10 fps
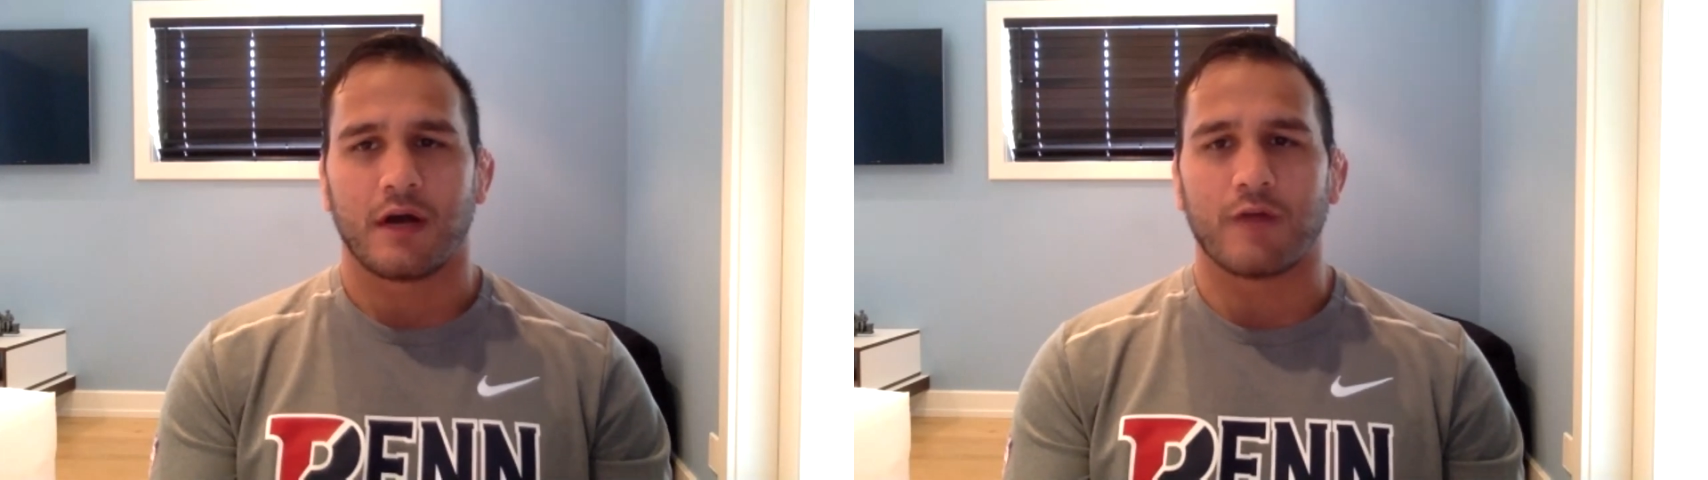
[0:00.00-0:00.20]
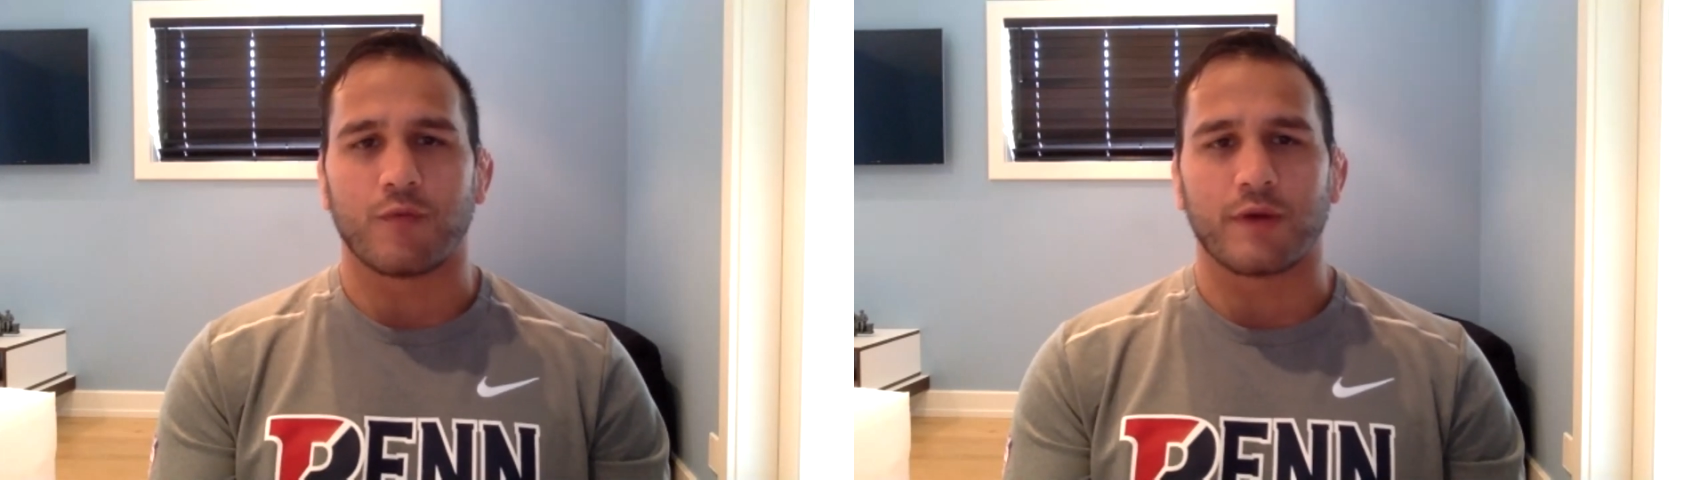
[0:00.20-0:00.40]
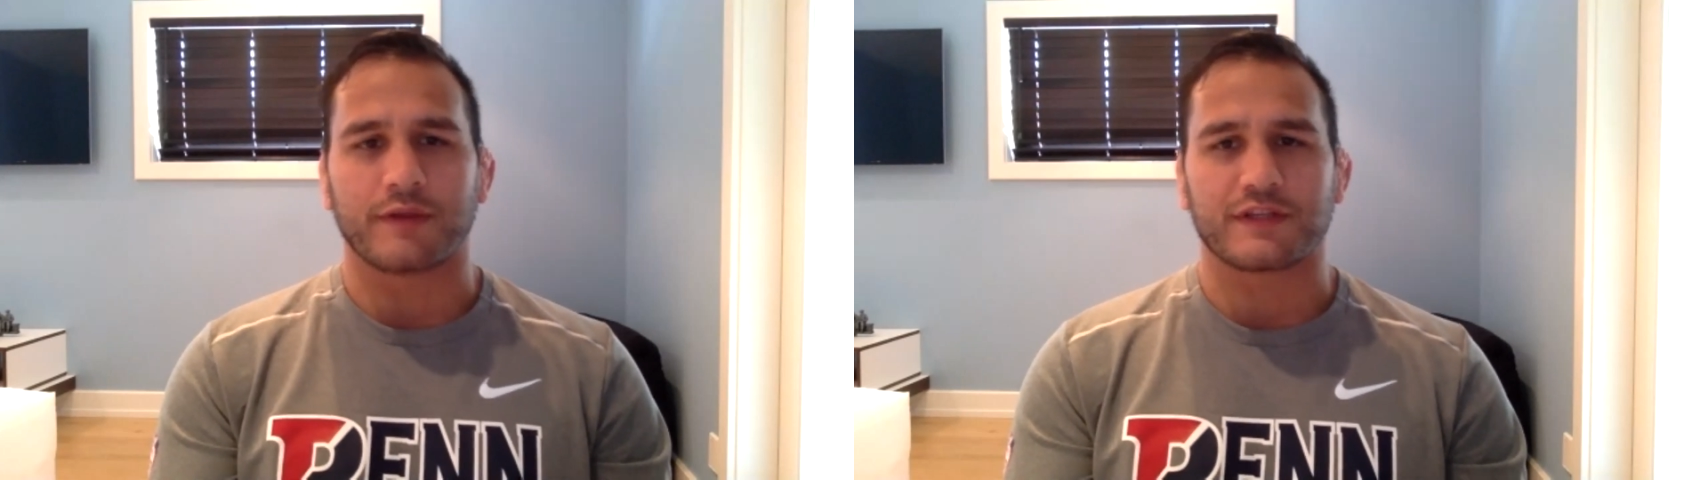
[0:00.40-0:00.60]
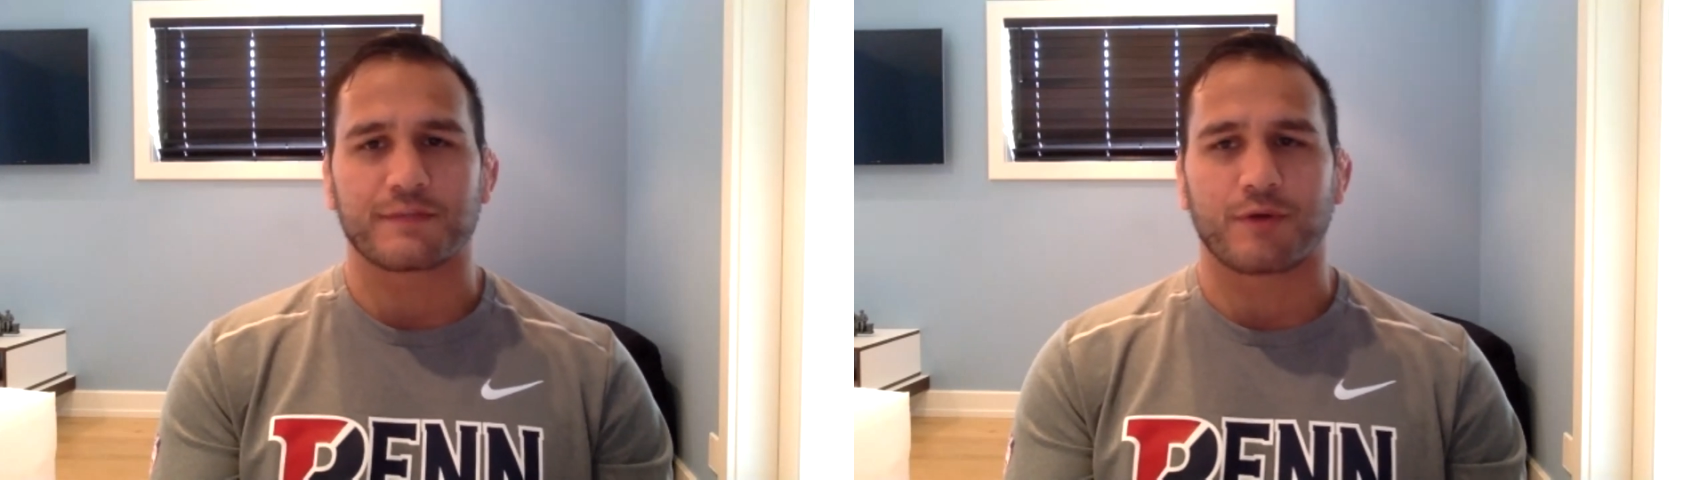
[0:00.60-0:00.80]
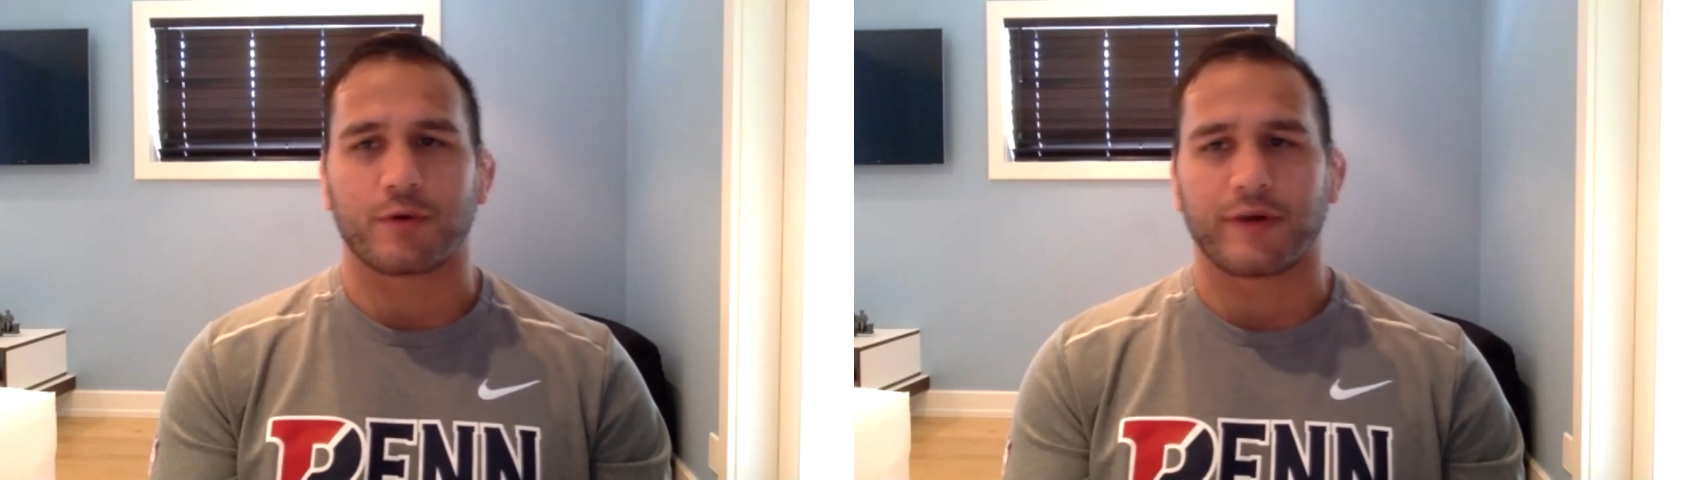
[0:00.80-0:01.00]
what this
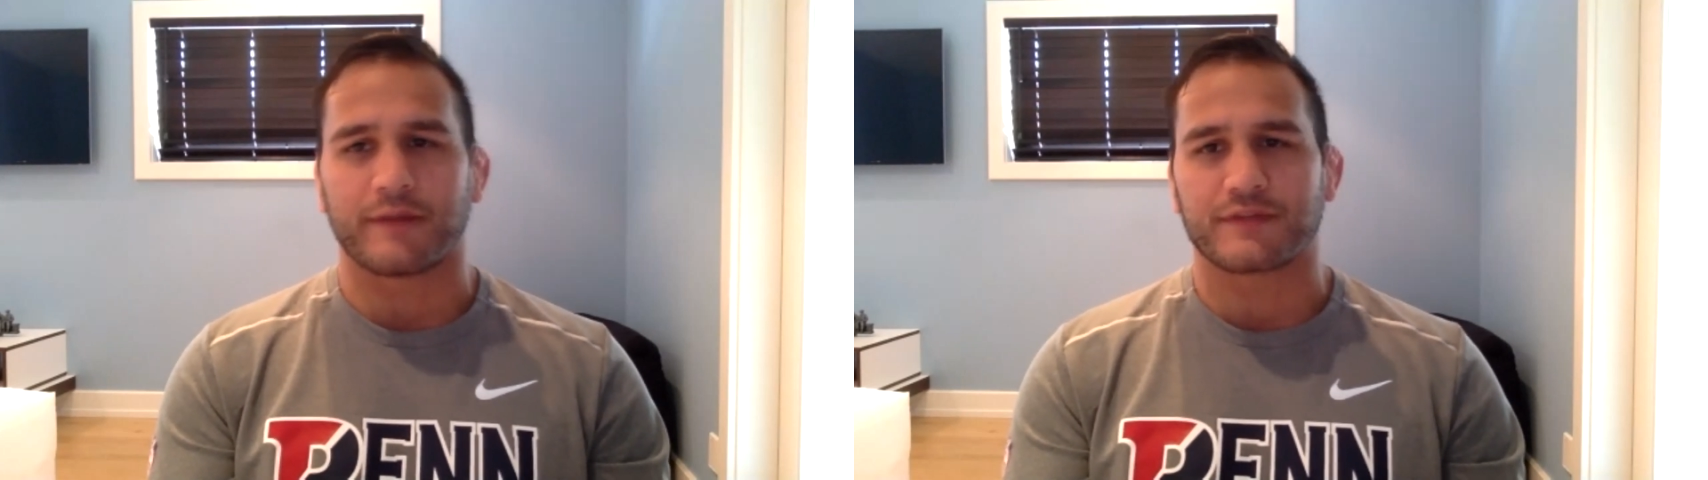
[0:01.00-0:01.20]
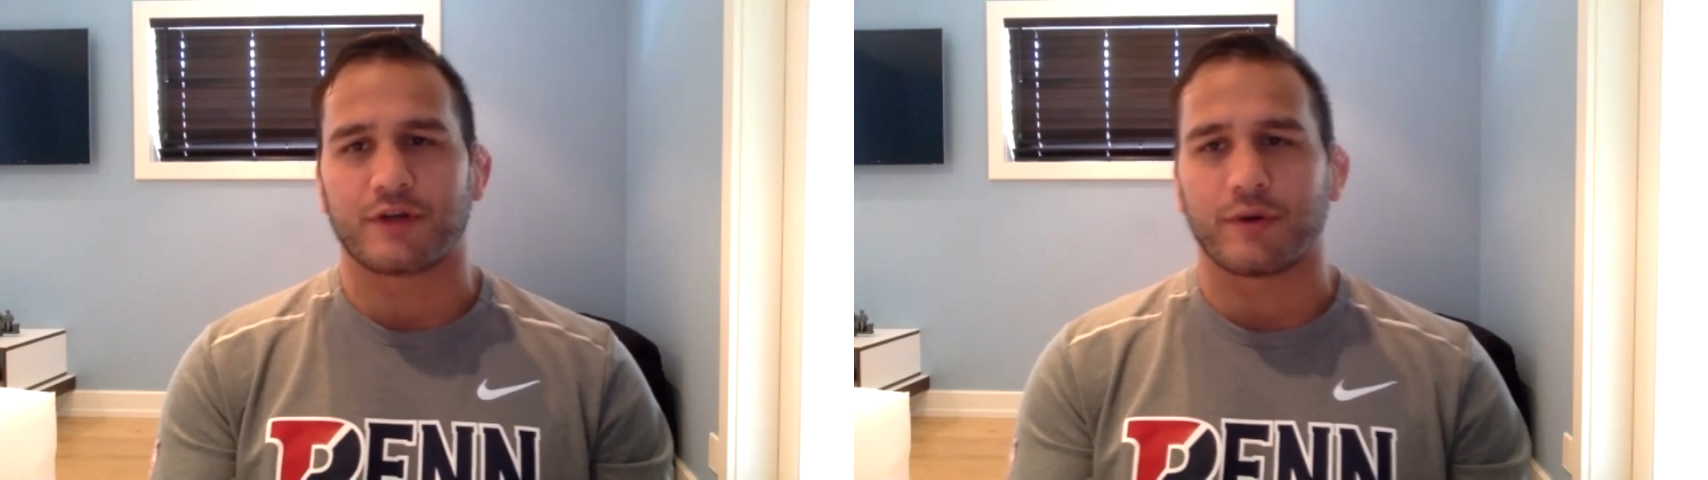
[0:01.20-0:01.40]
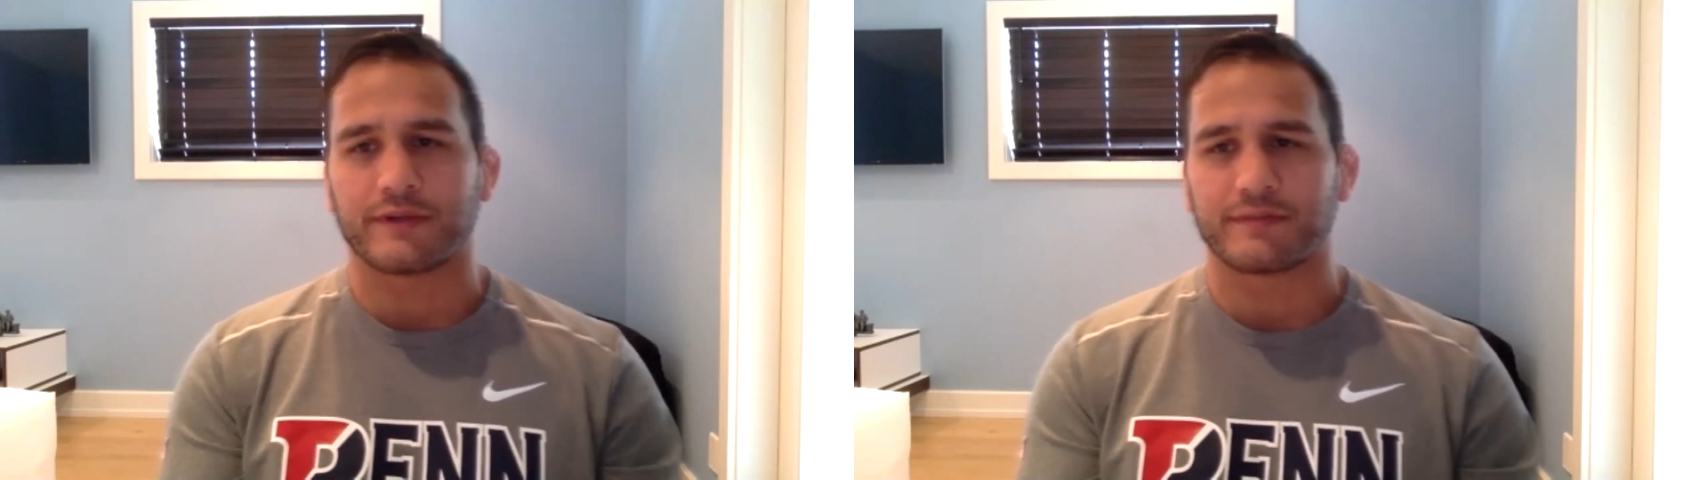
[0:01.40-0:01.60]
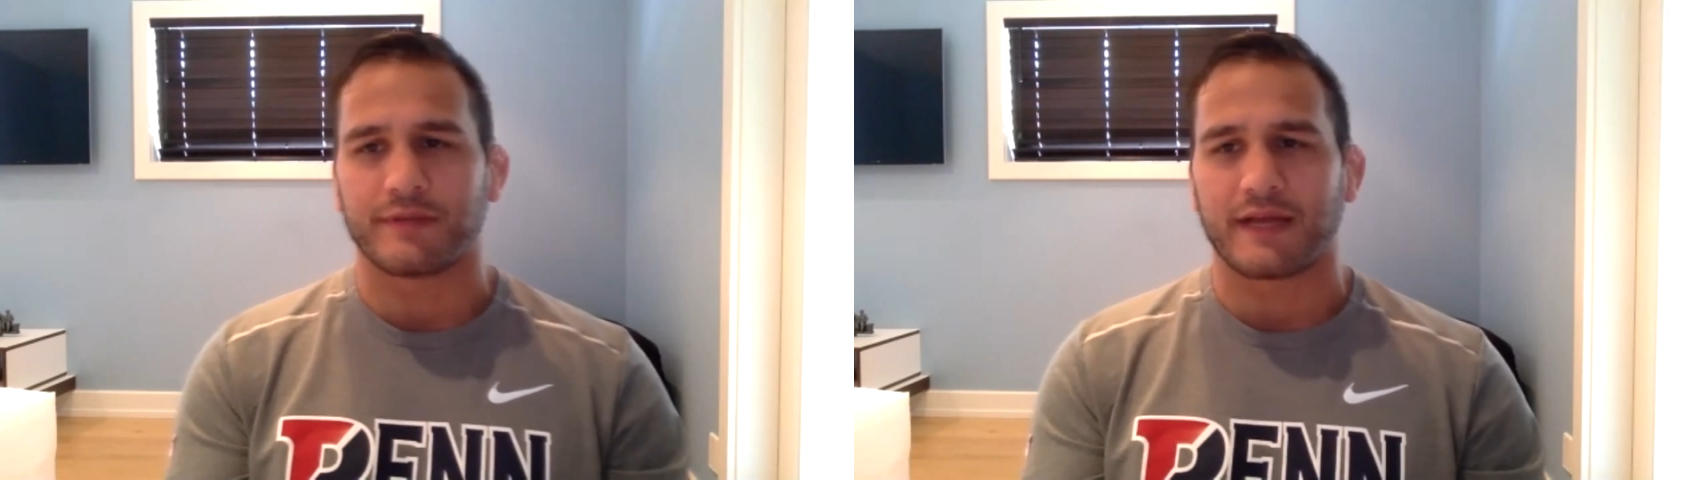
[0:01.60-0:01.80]
program is going to be.